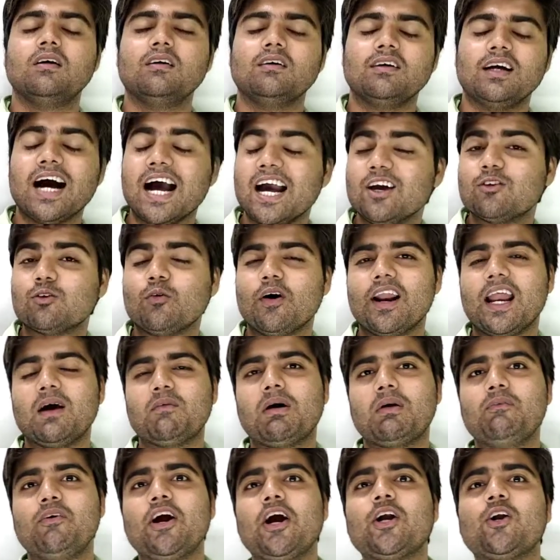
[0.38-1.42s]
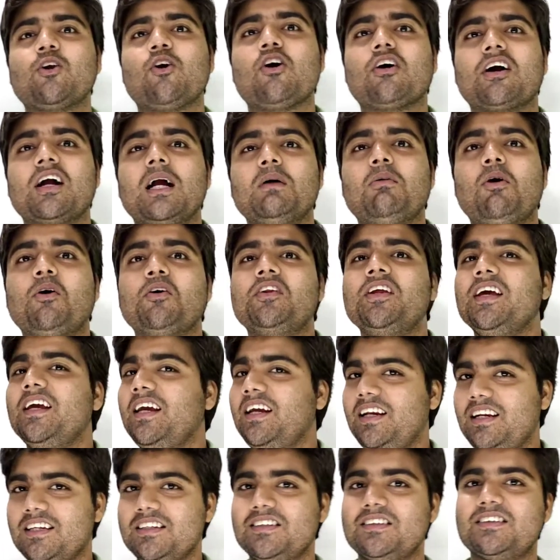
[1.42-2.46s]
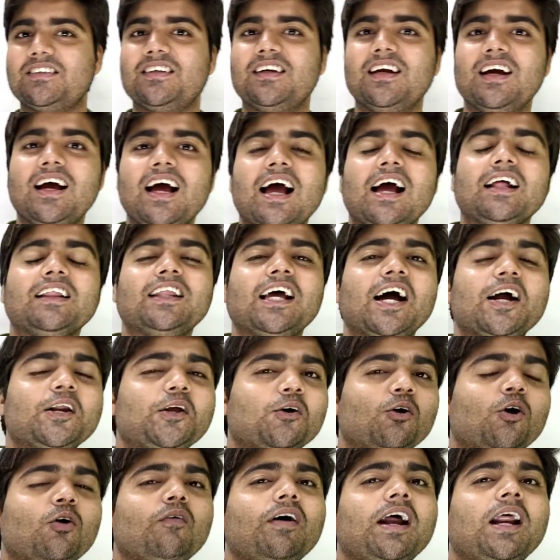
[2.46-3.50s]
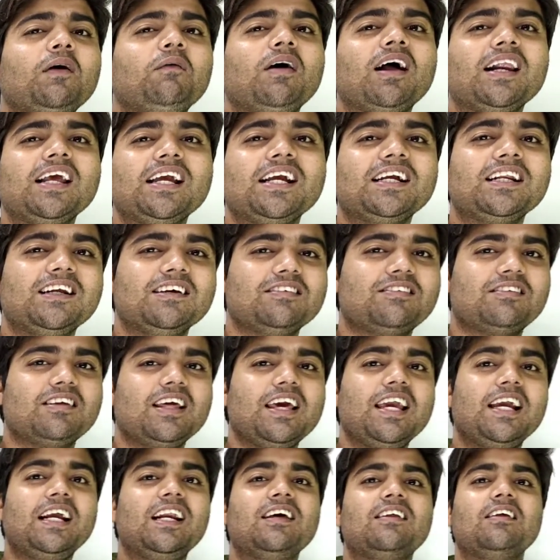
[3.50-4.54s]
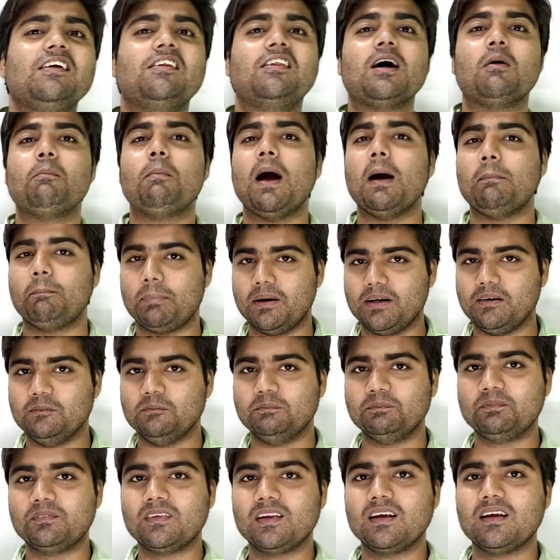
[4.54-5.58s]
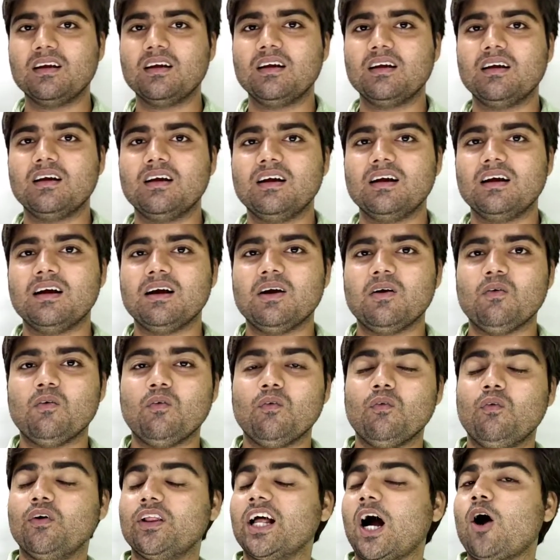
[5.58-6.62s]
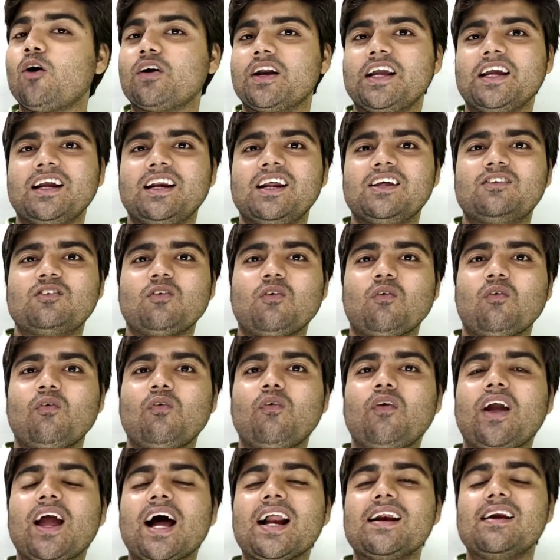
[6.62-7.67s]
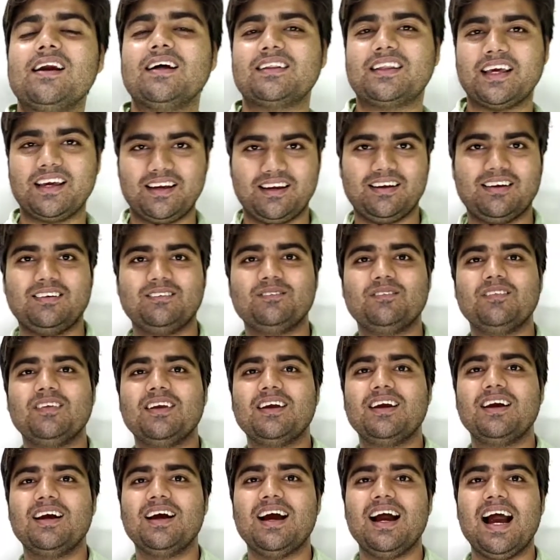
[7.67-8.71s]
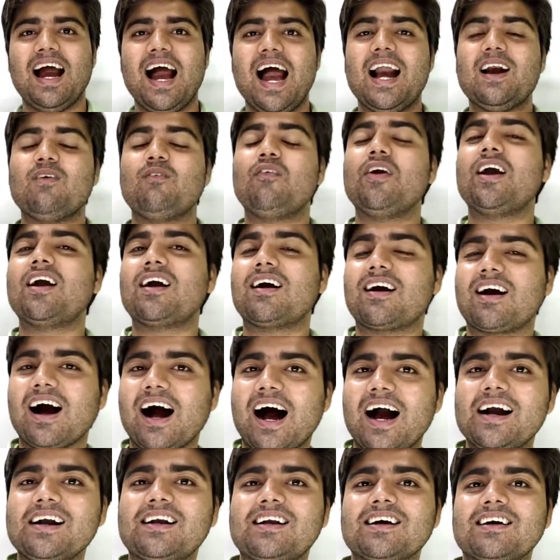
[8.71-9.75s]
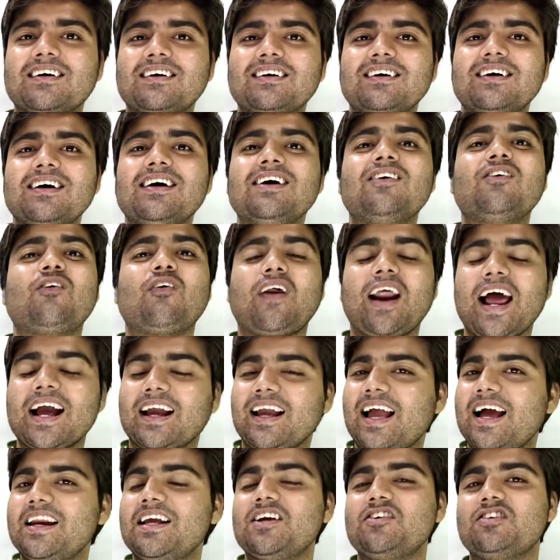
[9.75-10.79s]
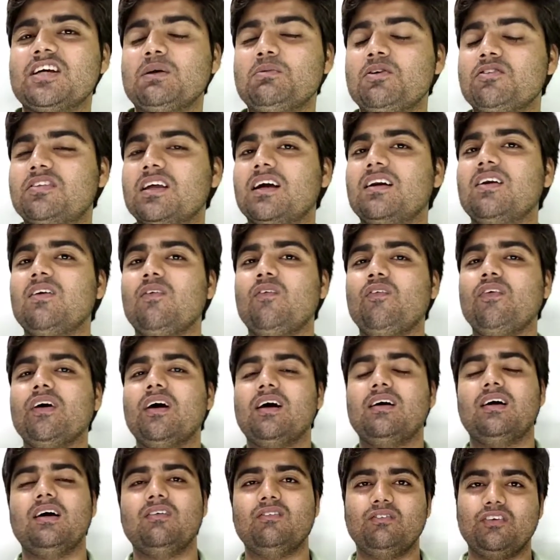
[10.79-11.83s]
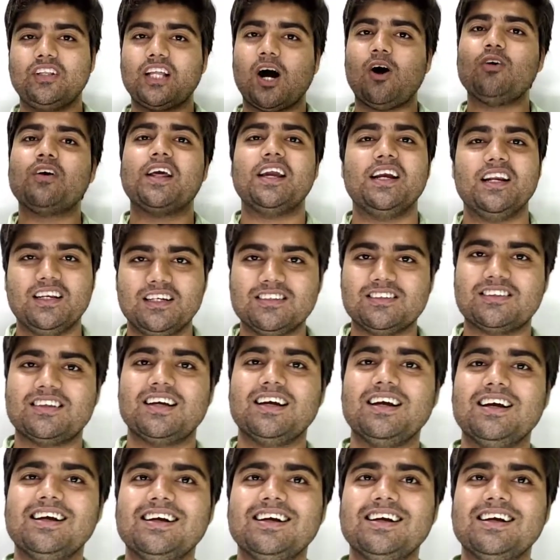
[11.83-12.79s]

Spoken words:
Guys, whenever we are talking about the English, then you know very well English. English is a weapon. Without English, we are nothing. And we can't crack any examination without English.